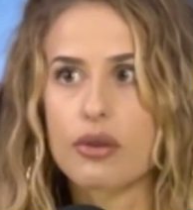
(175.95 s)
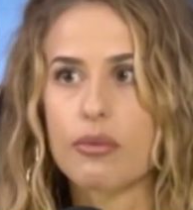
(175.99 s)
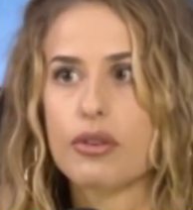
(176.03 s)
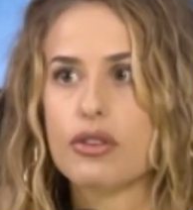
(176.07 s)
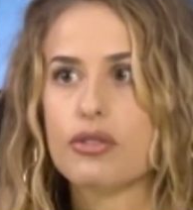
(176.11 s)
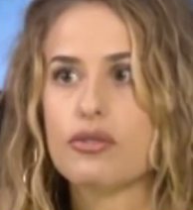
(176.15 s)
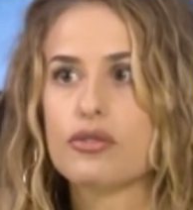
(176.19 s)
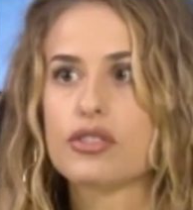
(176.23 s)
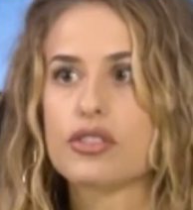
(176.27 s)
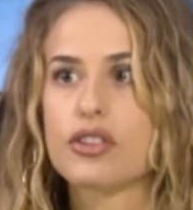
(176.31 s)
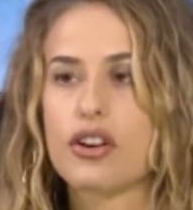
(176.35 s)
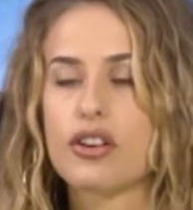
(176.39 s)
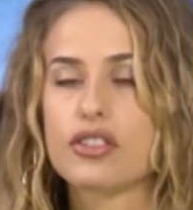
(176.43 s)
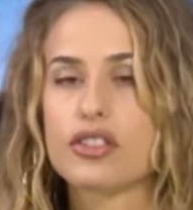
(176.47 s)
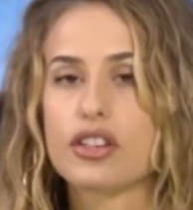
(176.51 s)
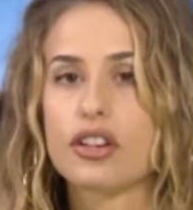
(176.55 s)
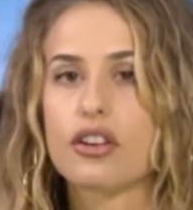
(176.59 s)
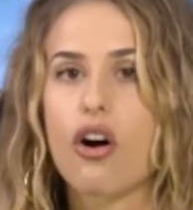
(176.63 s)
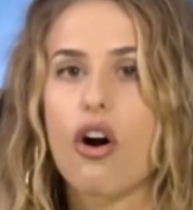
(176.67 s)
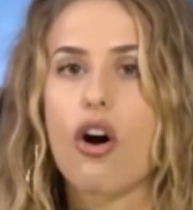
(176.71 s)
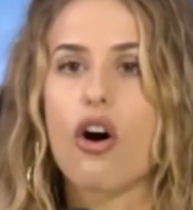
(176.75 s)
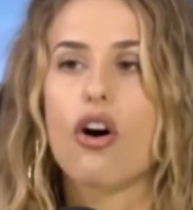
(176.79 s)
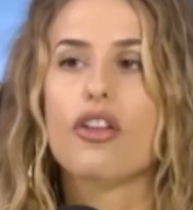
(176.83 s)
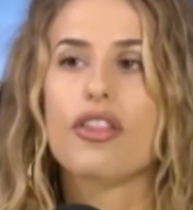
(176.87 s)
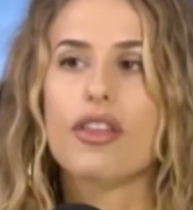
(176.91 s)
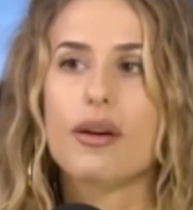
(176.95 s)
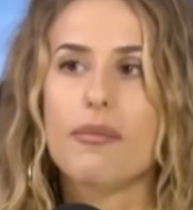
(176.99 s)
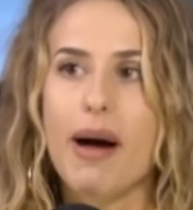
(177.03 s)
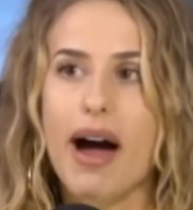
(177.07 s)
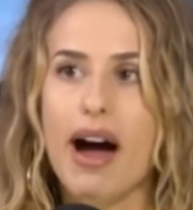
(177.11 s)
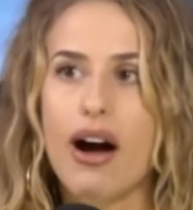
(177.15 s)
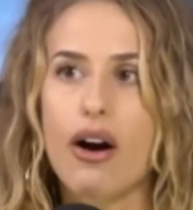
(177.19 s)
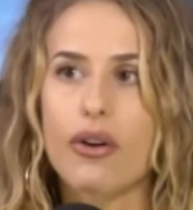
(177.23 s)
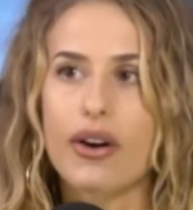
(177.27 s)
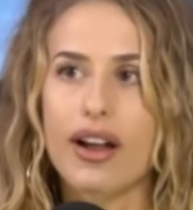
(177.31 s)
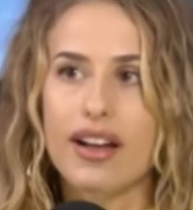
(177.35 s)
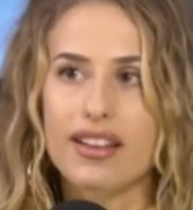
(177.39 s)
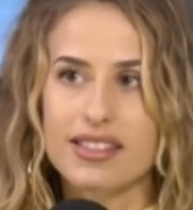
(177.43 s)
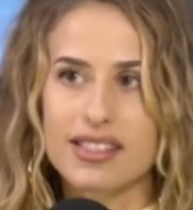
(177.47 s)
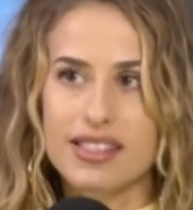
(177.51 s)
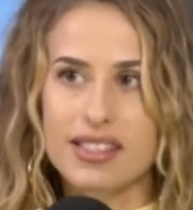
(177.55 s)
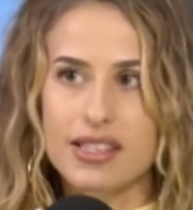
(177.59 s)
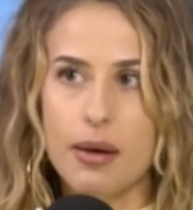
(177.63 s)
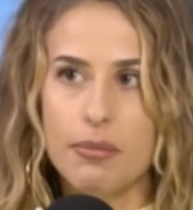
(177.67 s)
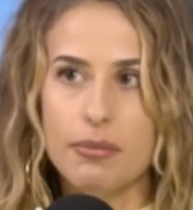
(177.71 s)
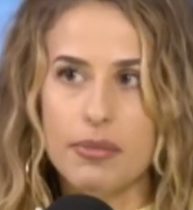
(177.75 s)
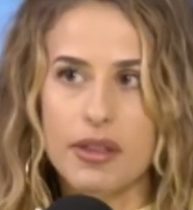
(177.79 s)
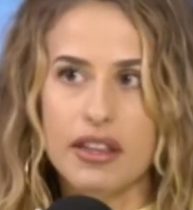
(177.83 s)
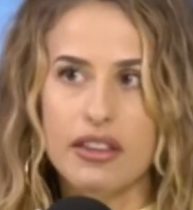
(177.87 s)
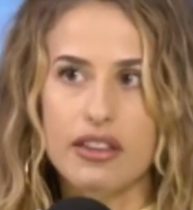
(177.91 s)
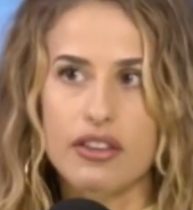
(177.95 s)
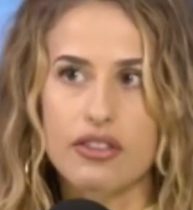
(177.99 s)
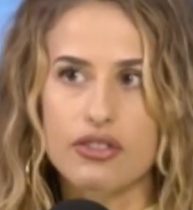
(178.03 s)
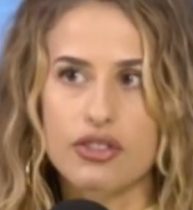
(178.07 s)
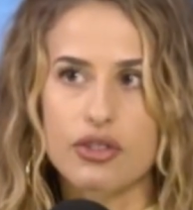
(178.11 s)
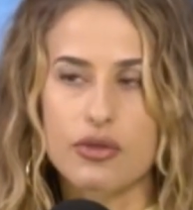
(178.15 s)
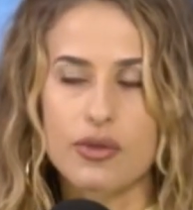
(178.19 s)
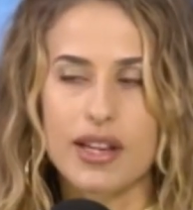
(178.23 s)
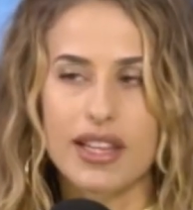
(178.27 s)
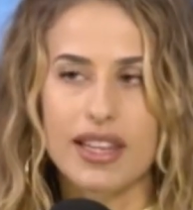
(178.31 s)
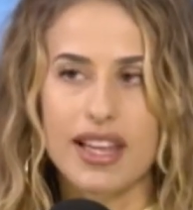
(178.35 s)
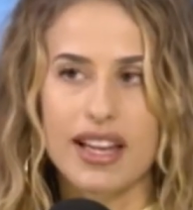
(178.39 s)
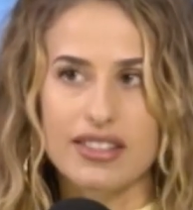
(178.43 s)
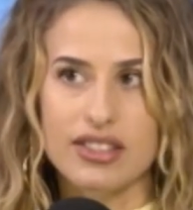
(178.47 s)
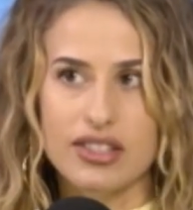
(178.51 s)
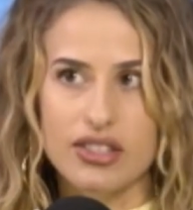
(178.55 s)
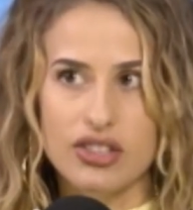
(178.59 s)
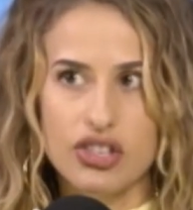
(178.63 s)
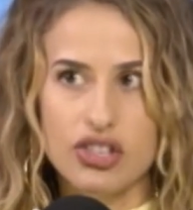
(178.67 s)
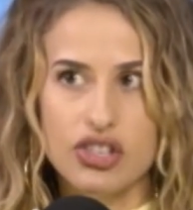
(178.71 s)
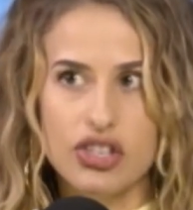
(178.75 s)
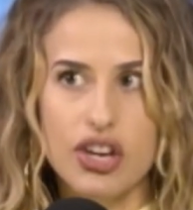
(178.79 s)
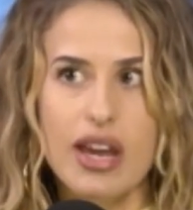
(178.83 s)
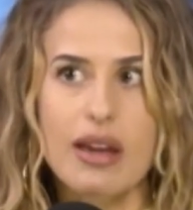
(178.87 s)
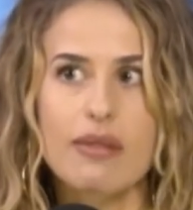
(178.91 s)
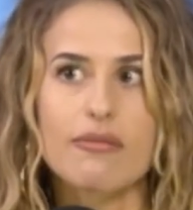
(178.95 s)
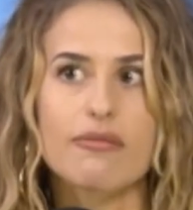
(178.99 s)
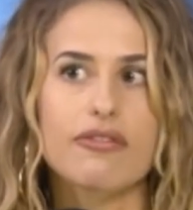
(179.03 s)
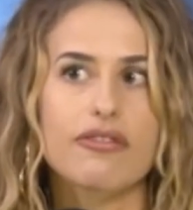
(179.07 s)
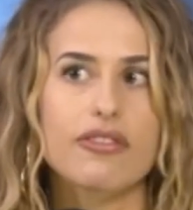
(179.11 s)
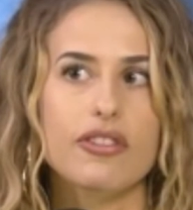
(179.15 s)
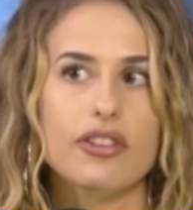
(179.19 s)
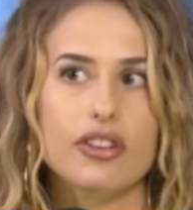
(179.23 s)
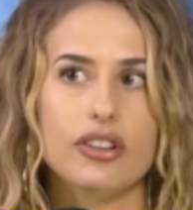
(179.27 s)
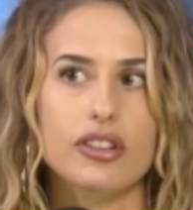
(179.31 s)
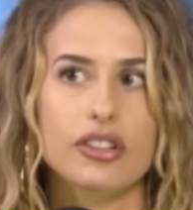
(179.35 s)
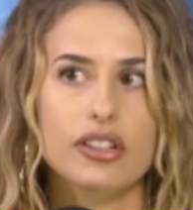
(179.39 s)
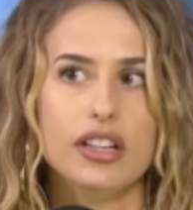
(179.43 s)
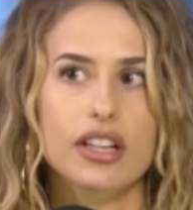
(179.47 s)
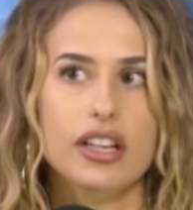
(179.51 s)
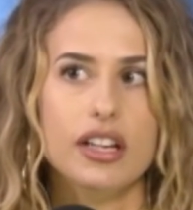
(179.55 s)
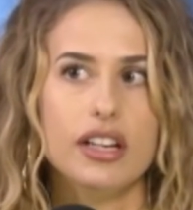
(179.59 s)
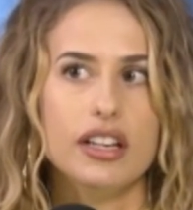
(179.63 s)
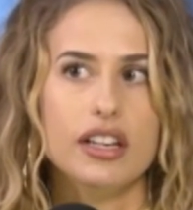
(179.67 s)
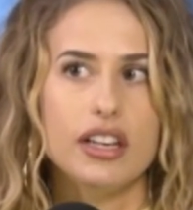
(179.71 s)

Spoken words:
when you start to call them out on something they're doing that's shameful.